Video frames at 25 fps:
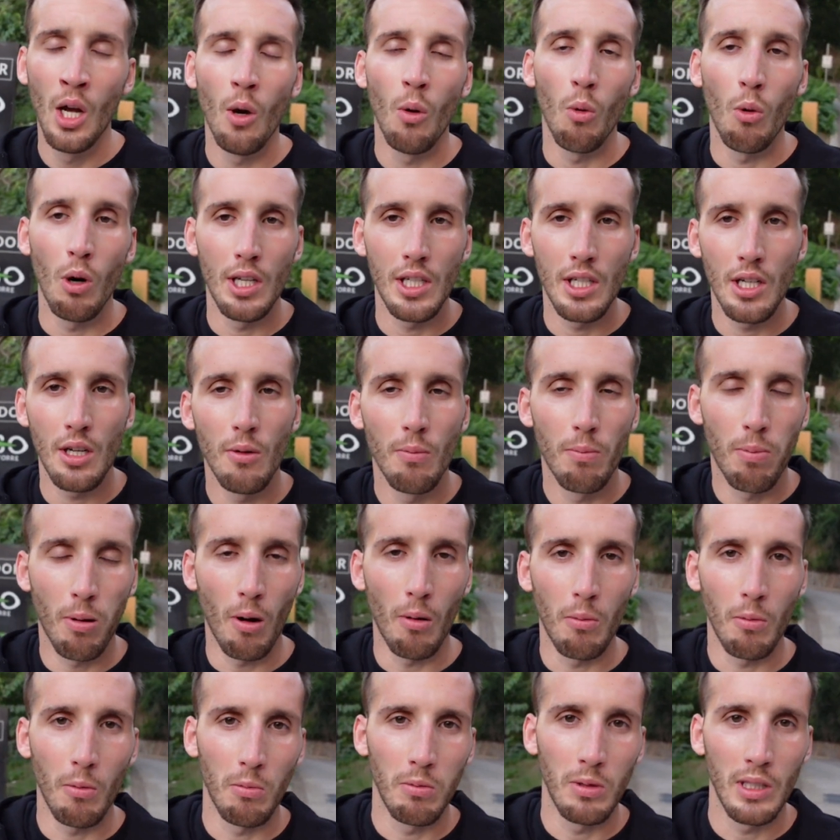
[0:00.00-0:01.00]
When you
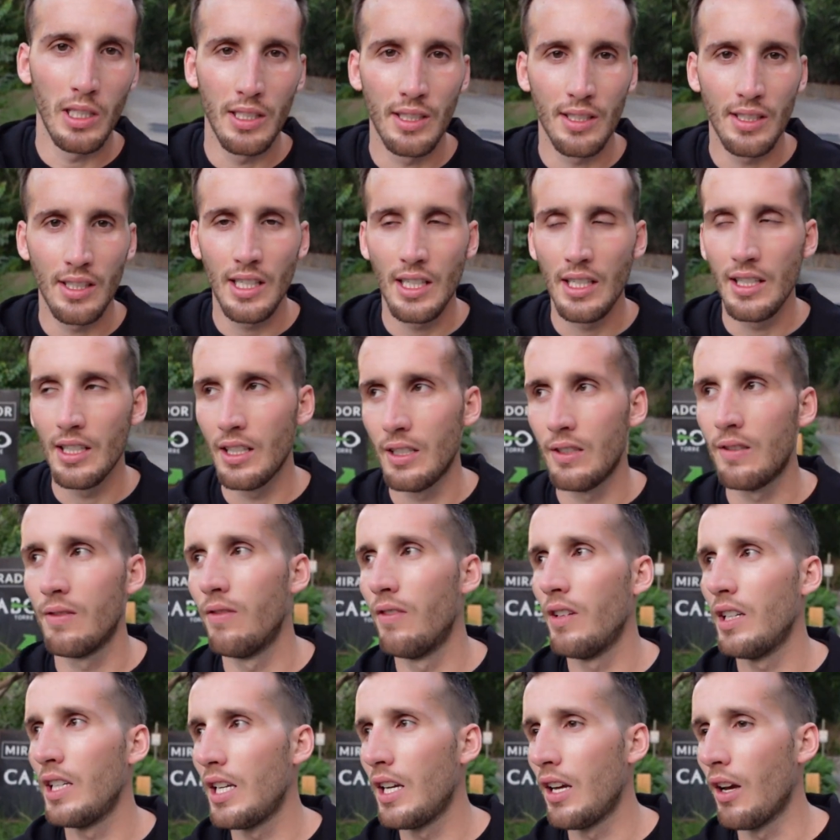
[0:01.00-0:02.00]
probably see this
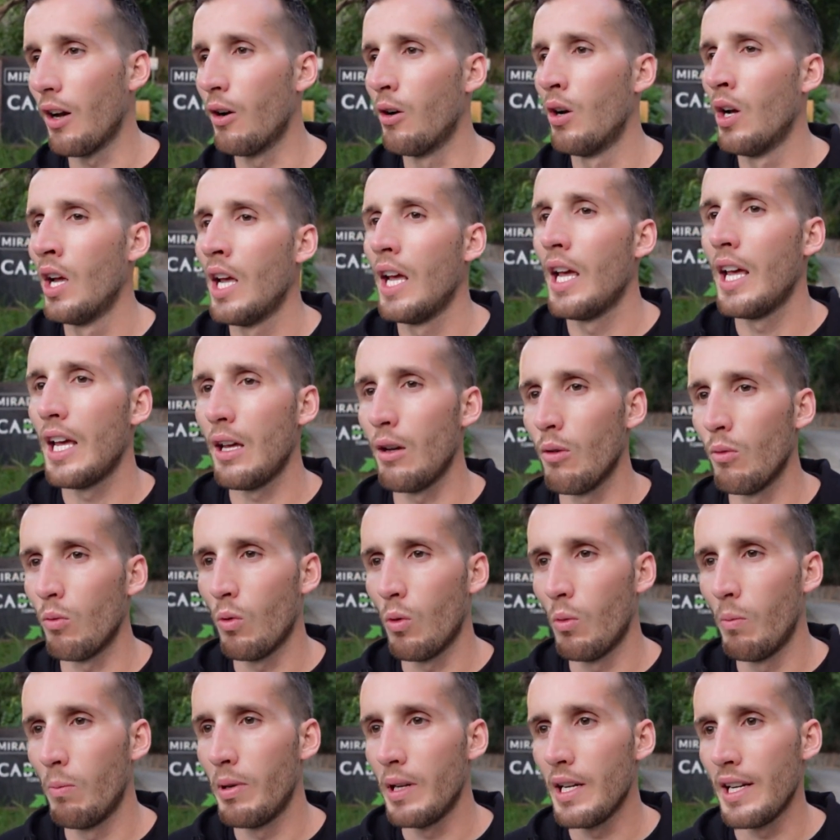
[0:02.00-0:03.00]
video, it
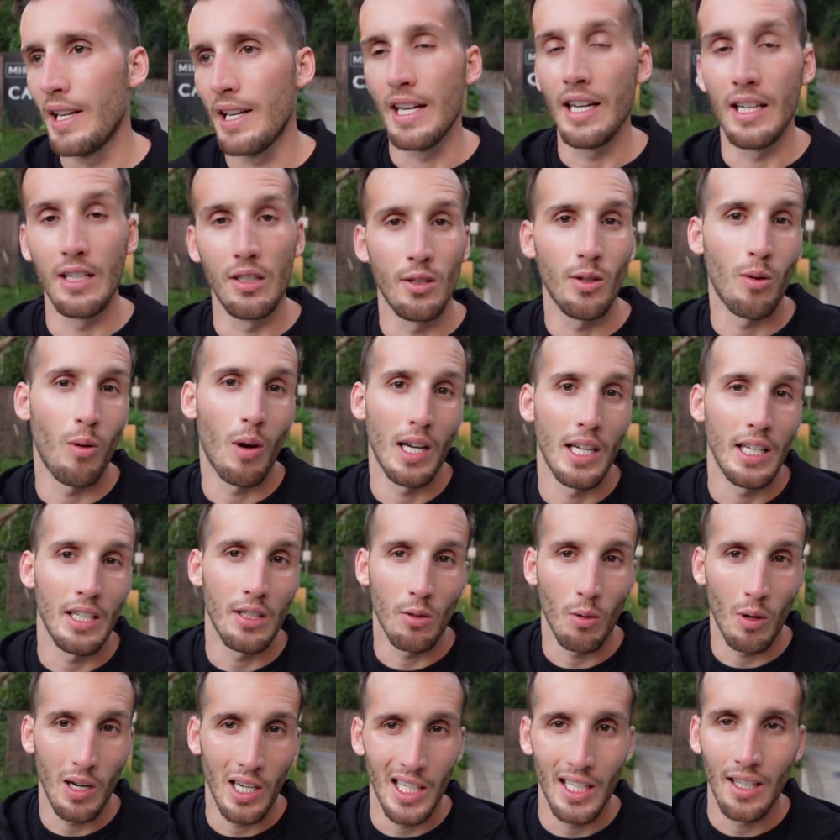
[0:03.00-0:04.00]
will be in
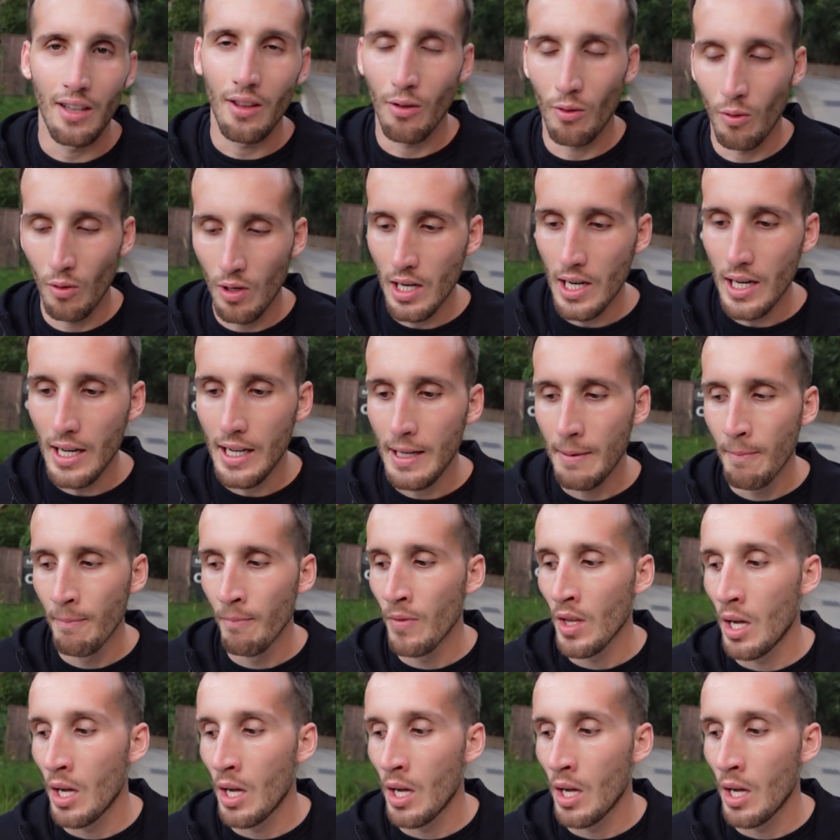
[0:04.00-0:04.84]
2023.